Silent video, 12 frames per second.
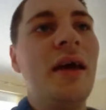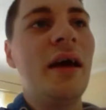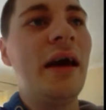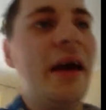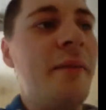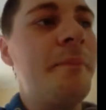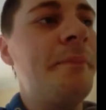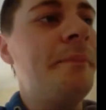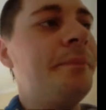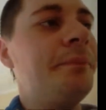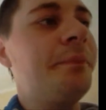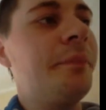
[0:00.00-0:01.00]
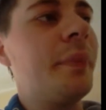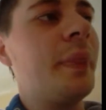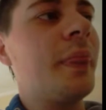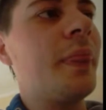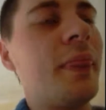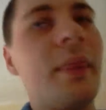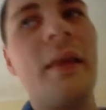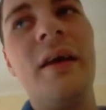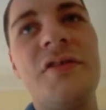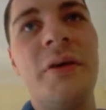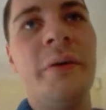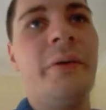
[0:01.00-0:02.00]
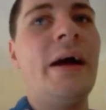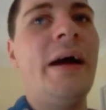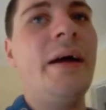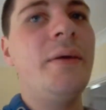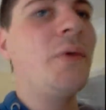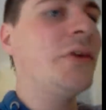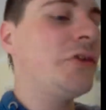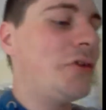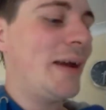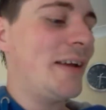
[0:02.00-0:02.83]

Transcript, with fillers: Um, so I want to